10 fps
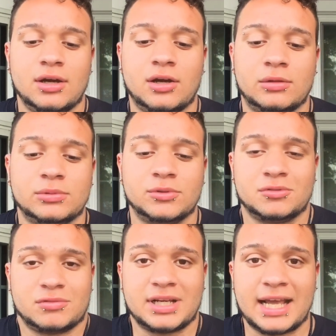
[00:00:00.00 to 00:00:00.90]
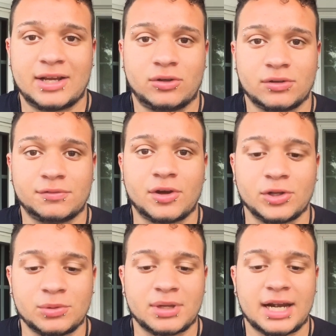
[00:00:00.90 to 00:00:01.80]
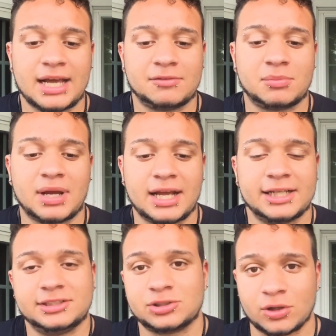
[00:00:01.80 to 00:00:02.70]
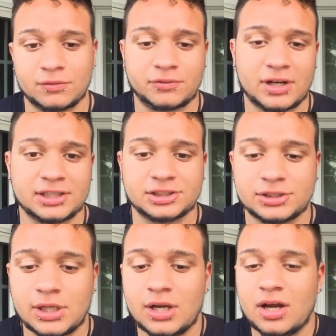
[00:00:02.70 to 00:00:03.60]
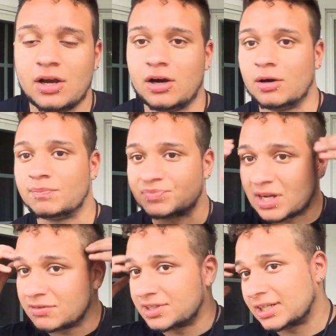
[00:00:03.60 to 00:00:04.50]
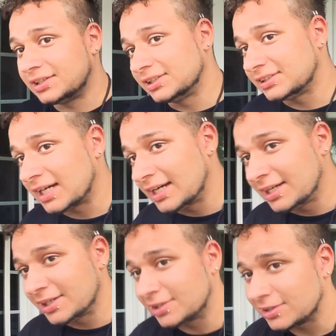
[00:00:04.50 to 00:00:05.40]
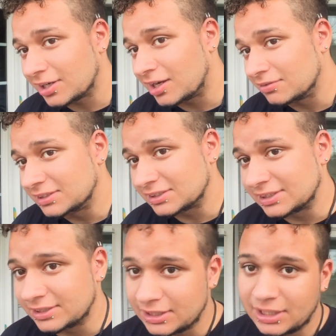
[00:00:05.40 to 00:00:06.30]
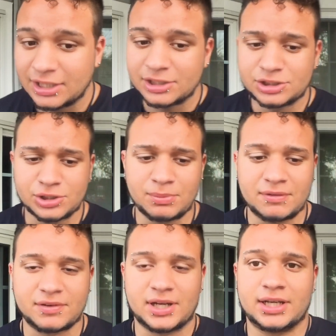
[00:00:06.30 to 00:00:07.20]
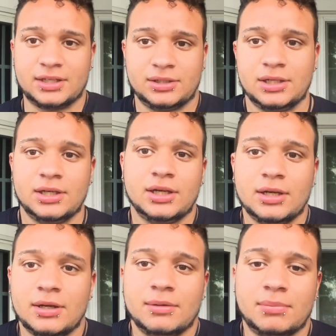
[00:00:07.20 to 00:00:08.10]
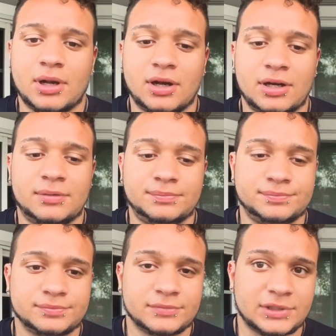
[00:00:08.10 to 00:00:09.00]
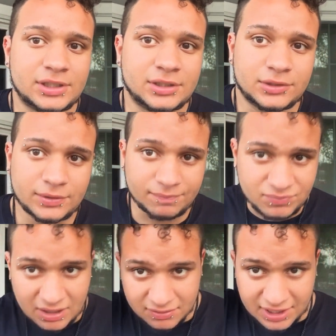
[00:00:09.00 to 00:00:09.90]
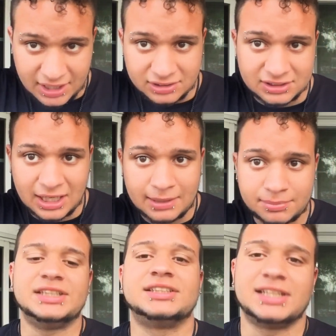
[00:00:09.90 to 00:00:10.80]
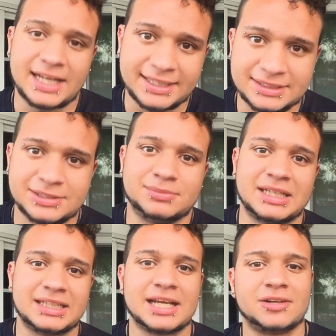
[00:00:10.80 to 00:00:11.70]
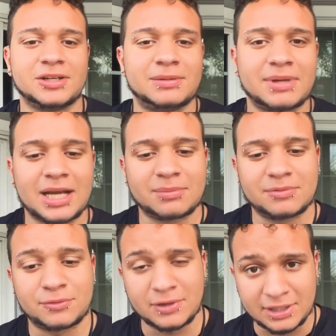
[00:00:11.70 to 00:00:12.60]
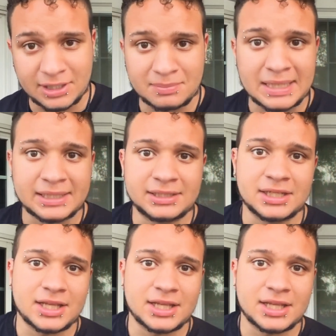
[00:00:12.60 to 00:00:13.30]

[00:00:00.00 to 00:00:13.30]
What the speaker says: I want to regain all the volume that I have on my head, start fresh. Everything on the side here obviously should be fine, but everything on top to gain some integrity back before I get back into